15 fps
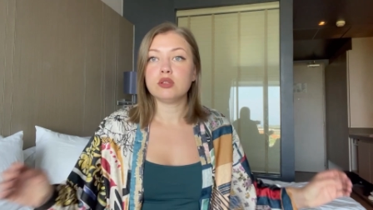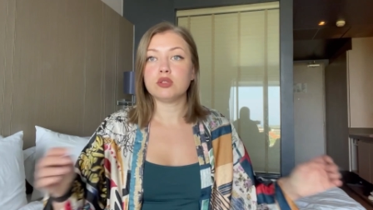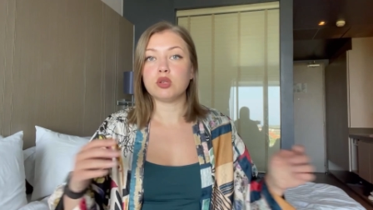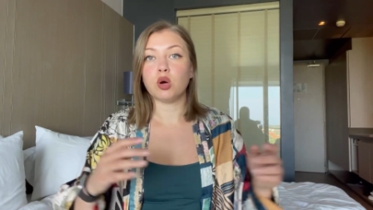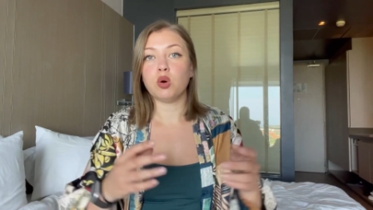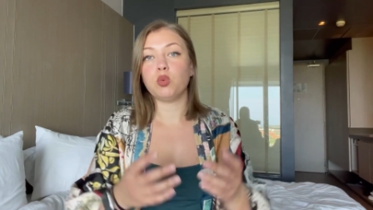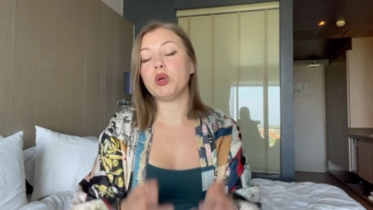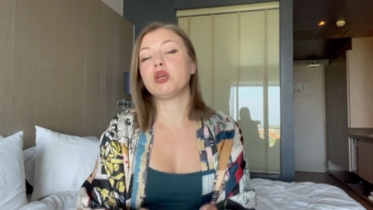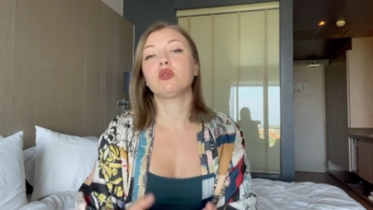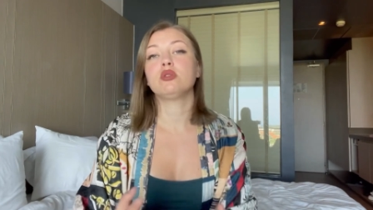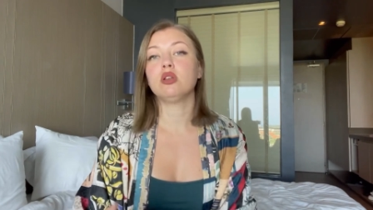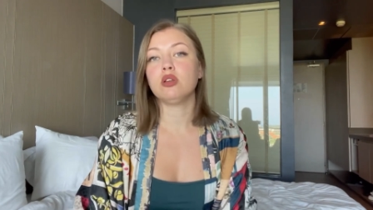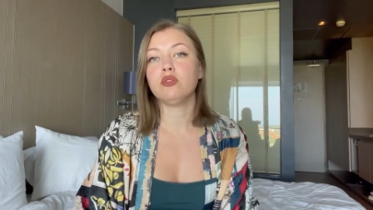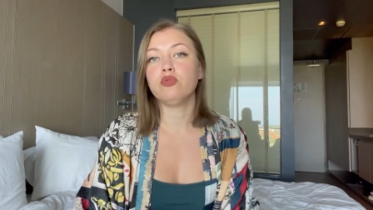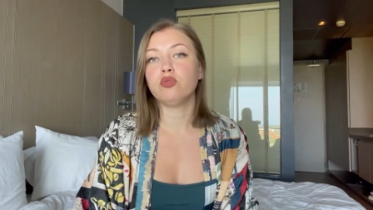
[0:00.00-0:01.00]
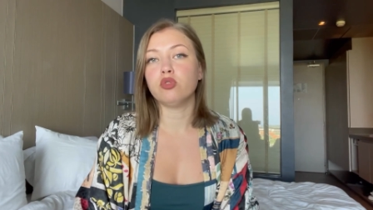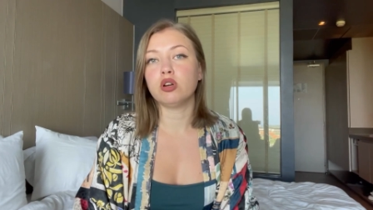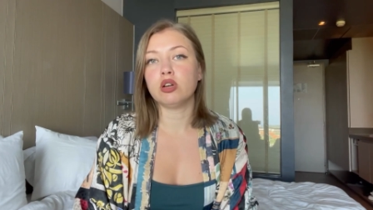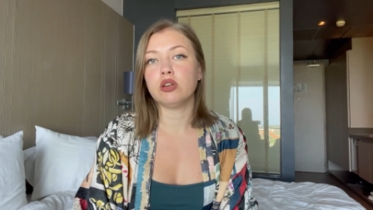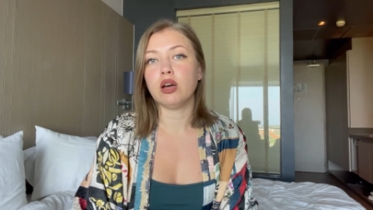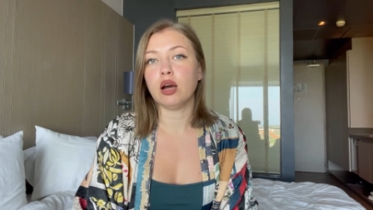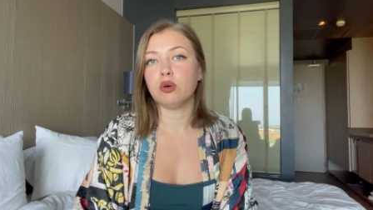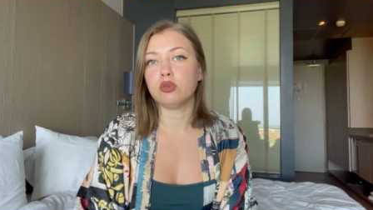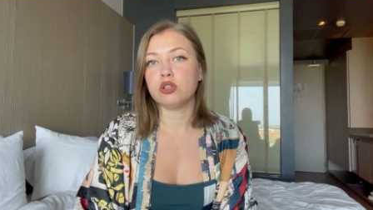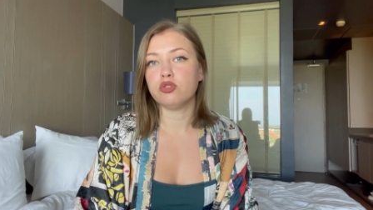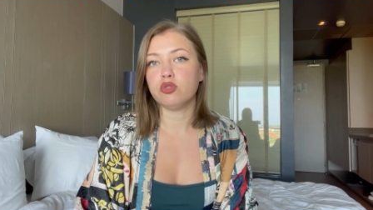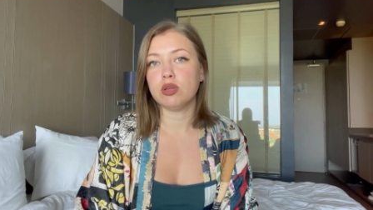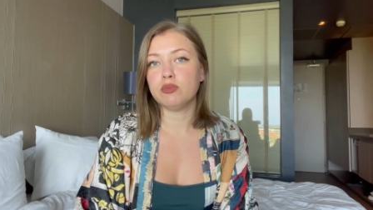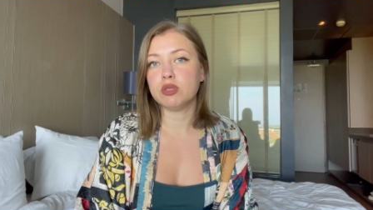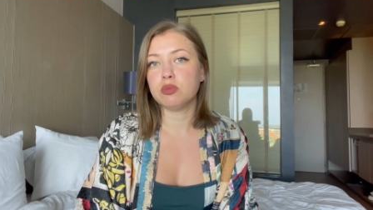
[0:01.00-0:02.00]
so we couldn't afford our
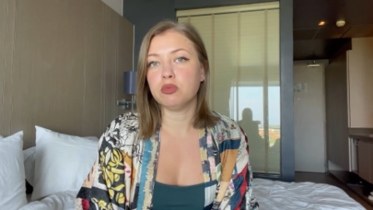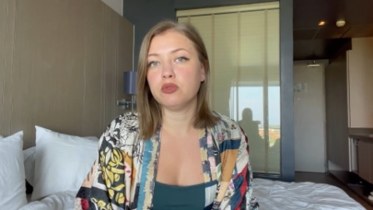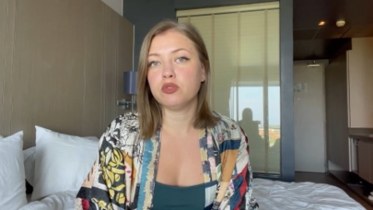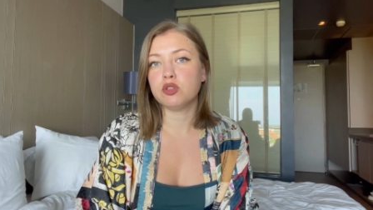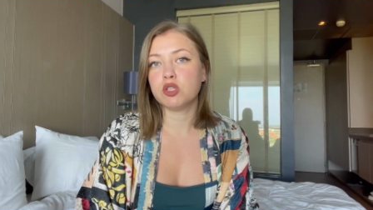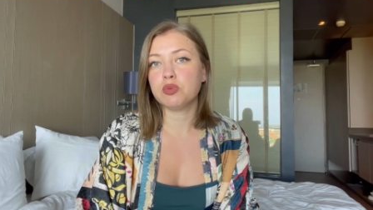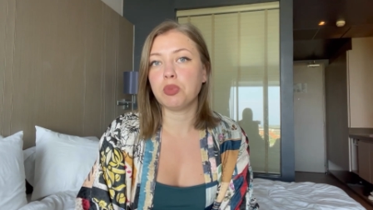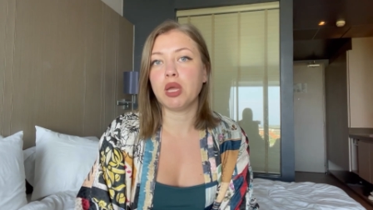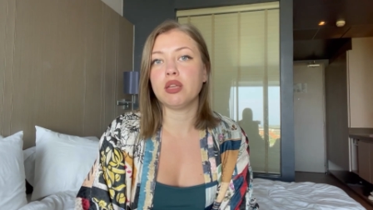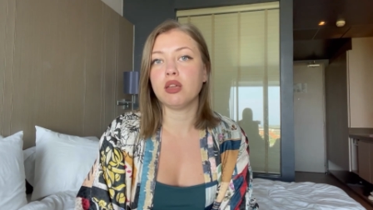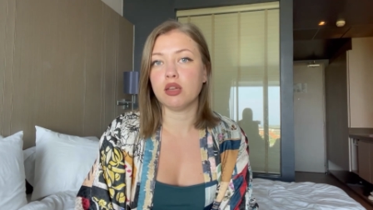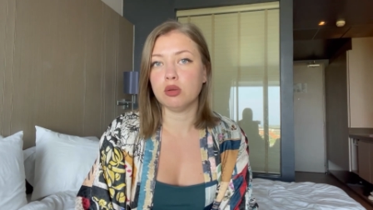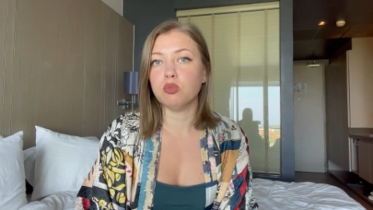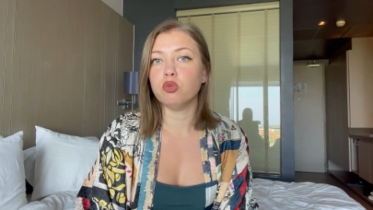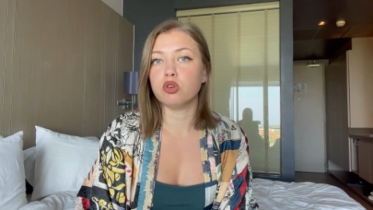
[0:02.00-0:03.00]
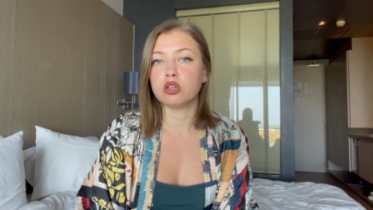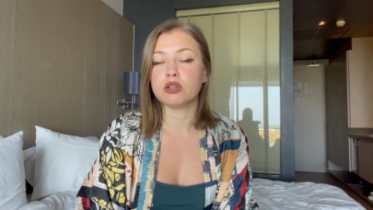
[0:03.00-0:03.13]
dream to move to Spain anymore.